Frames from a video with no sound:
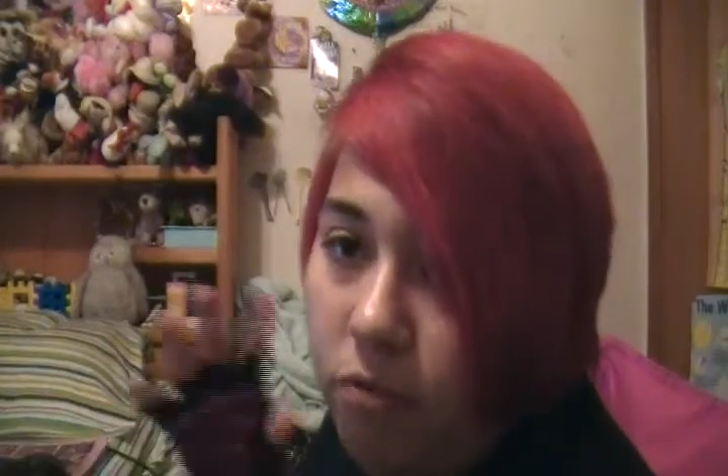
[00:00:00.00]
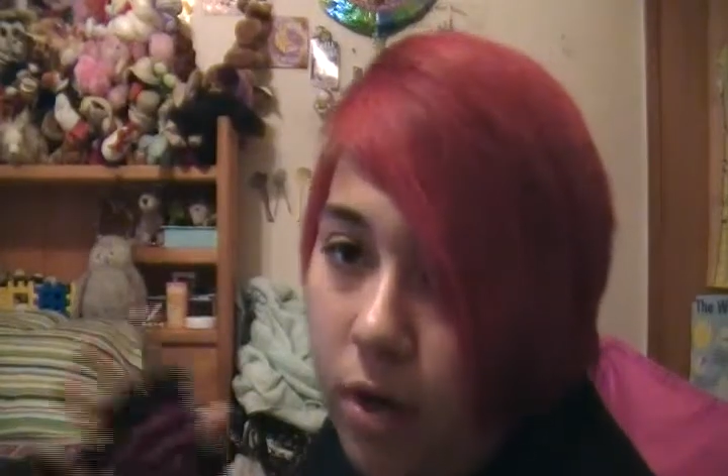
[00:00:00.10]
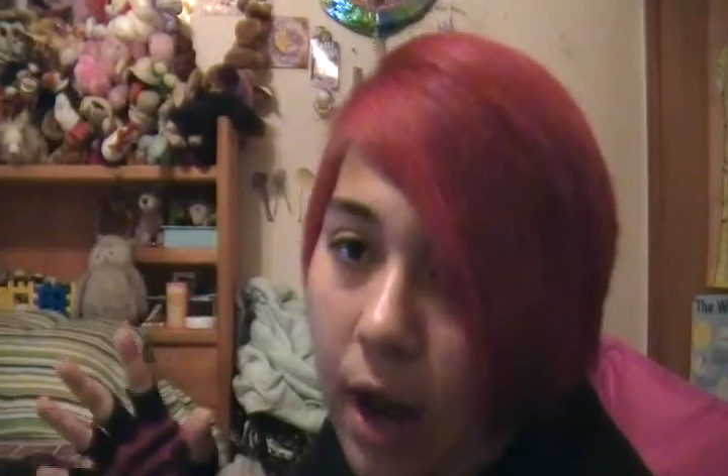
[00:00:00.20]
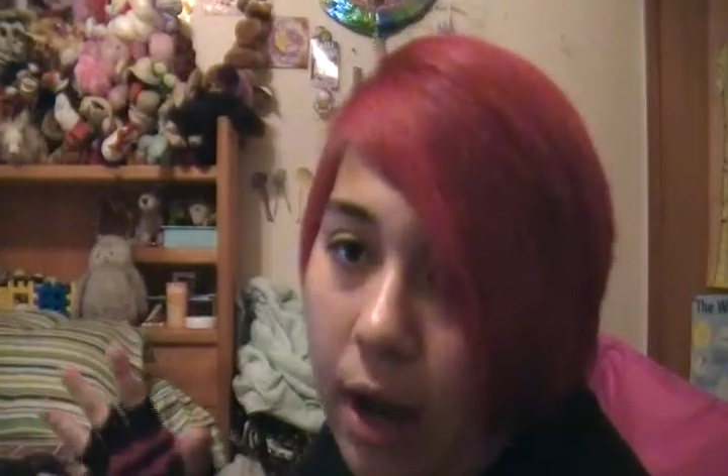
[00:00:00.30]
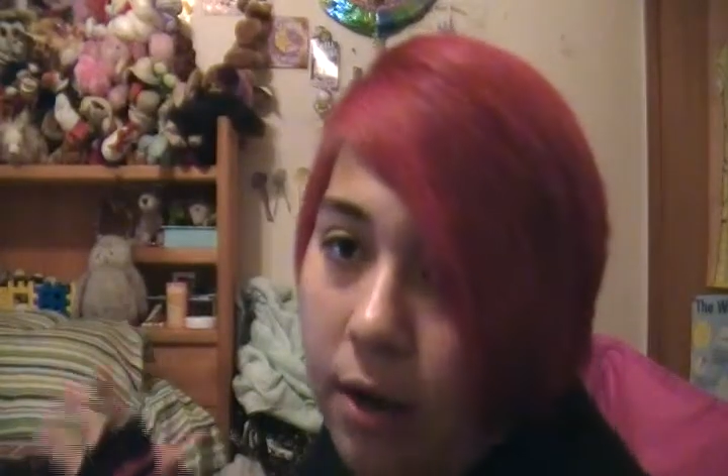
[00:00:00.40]

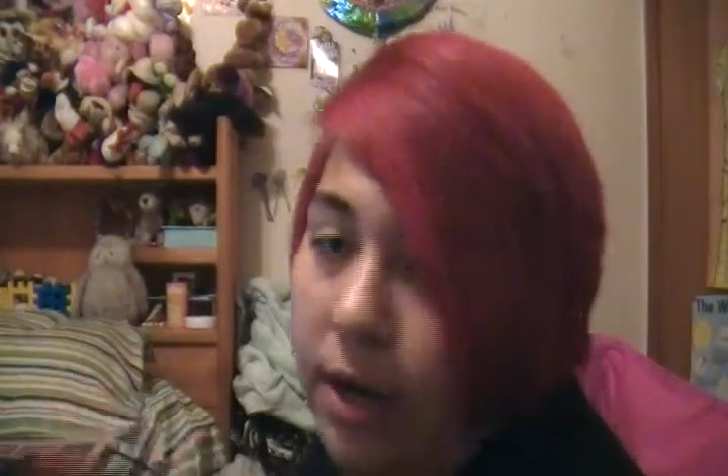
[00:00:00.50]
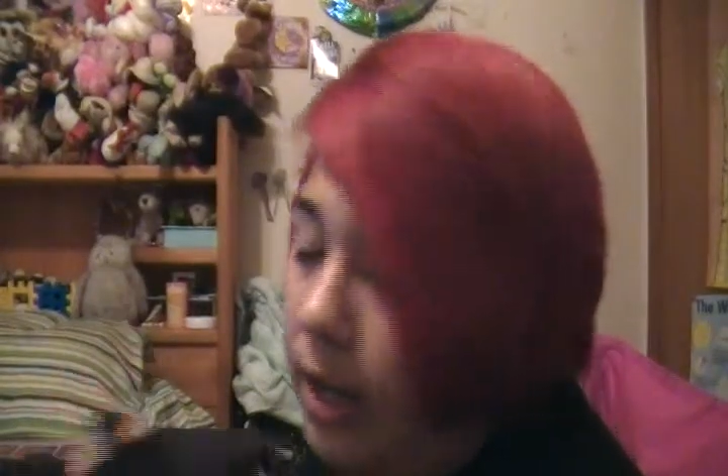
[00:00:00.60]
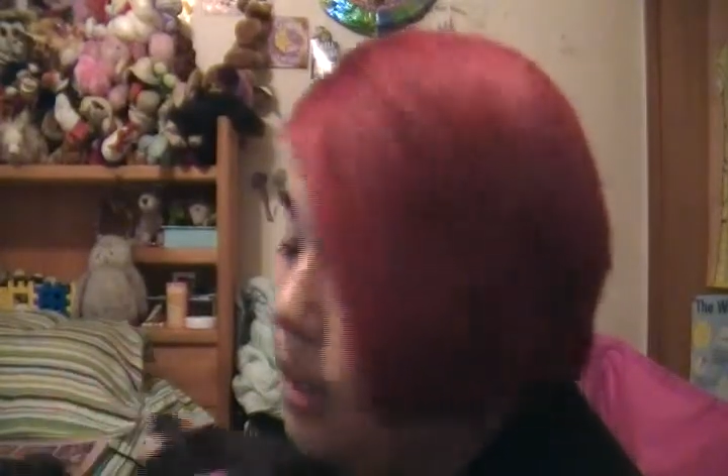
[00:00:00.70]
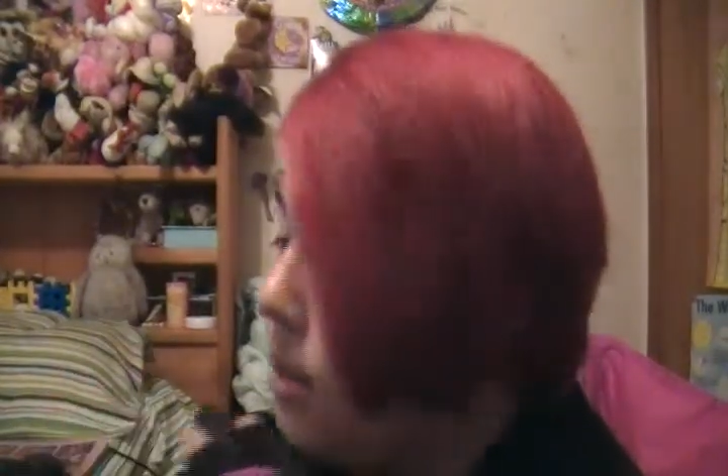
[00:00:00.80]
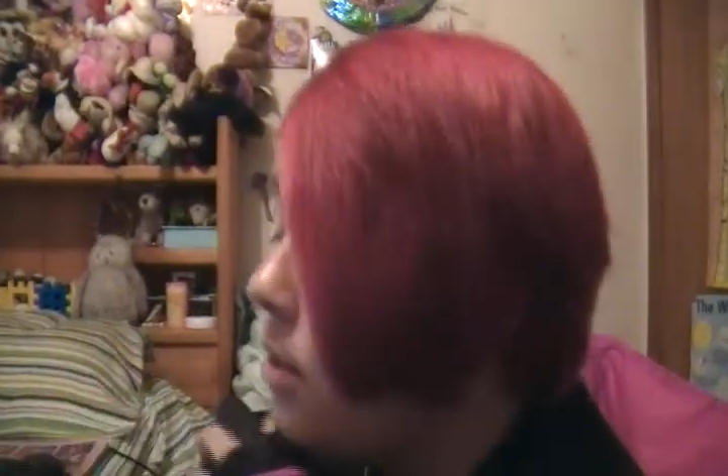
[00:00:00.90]
for your
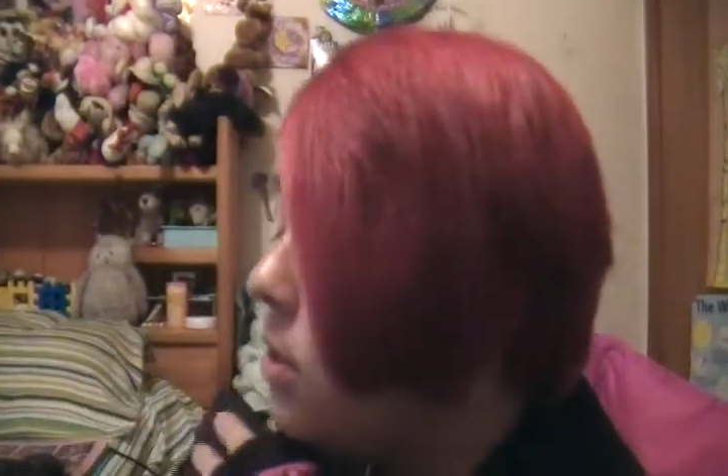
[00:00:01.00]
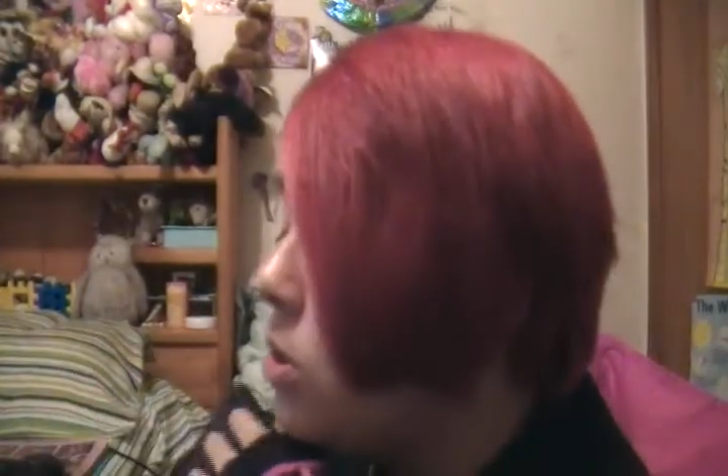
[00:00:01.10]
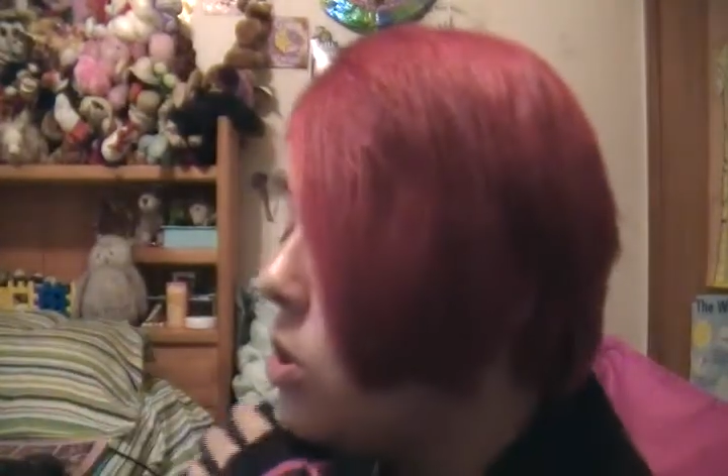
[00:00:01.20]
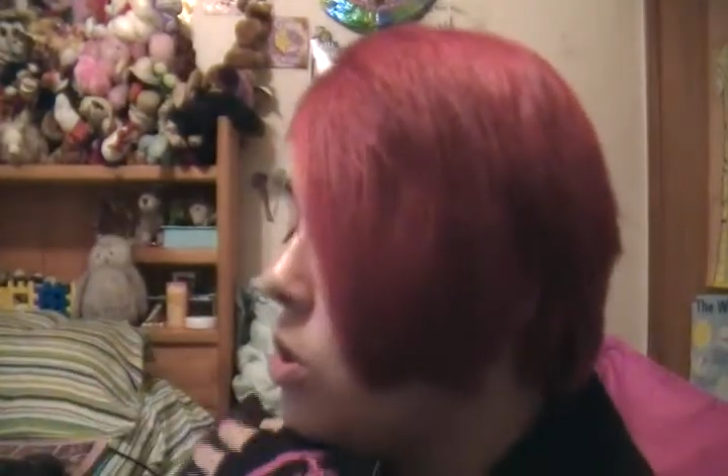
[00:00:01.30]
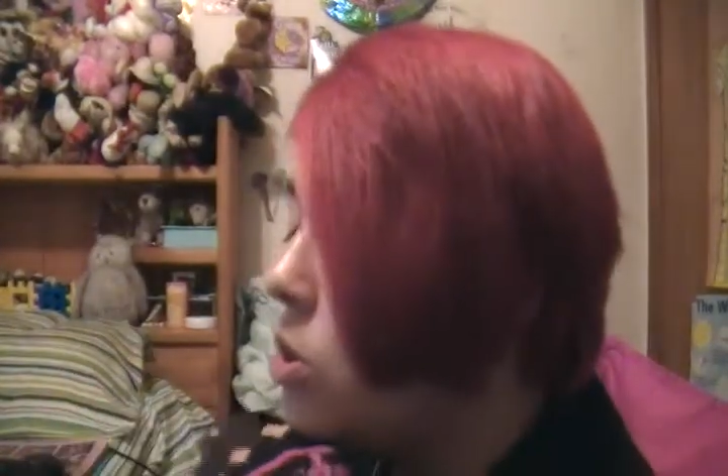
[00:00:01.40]
ocarina.
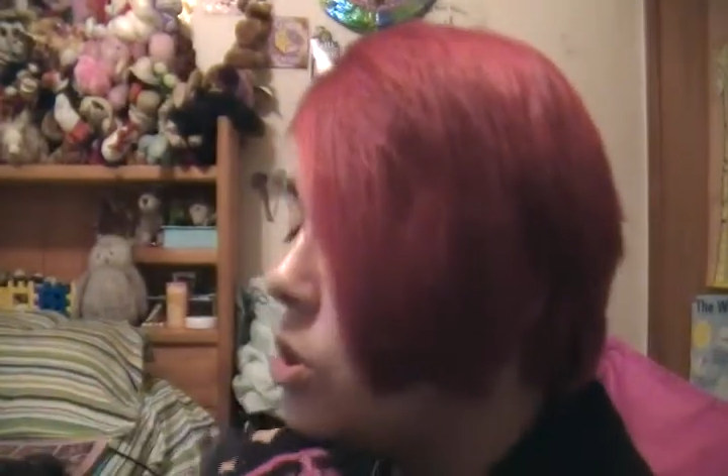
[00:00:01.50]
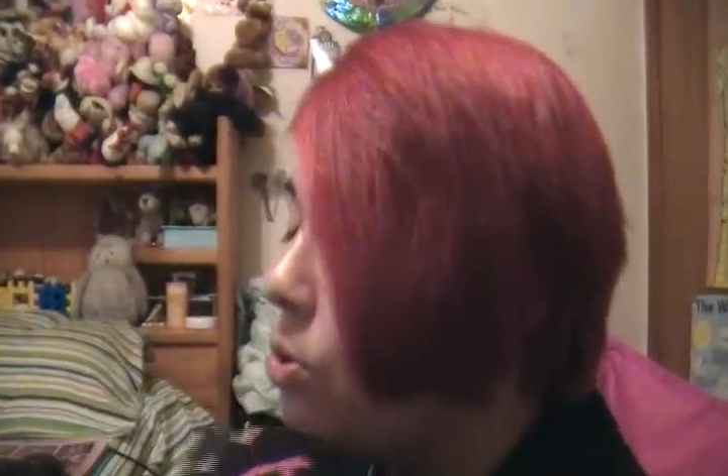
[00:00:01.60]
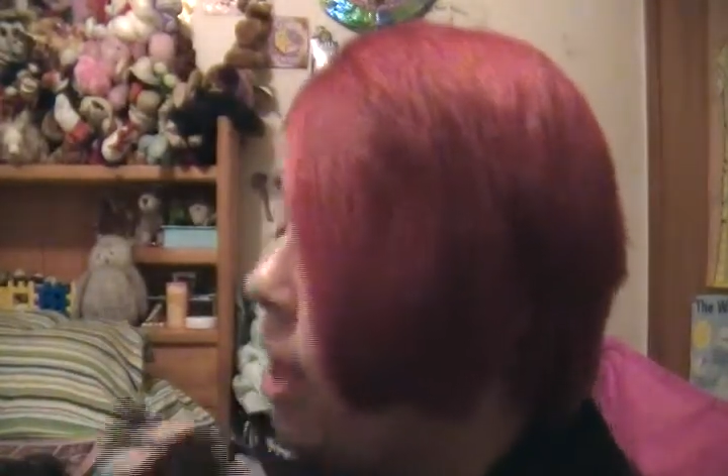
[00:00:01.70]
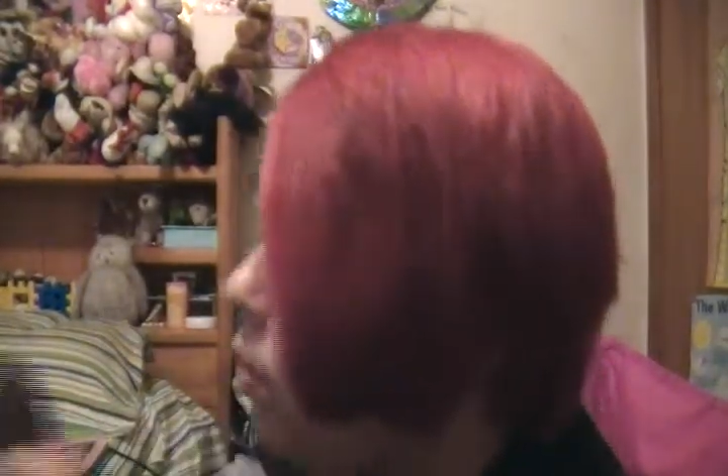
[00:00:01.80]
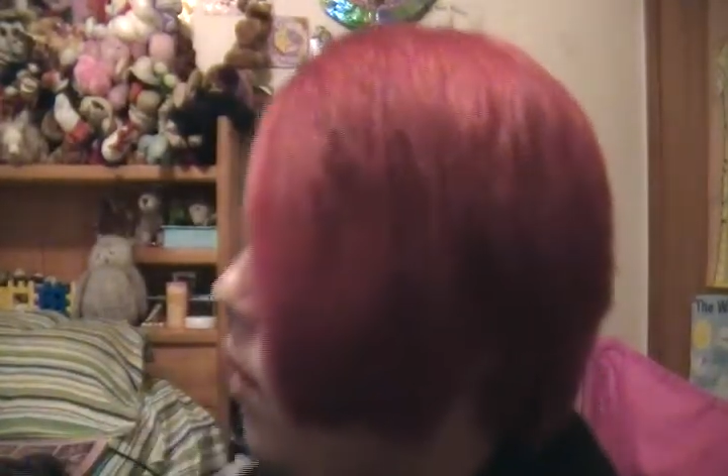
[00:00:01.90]
So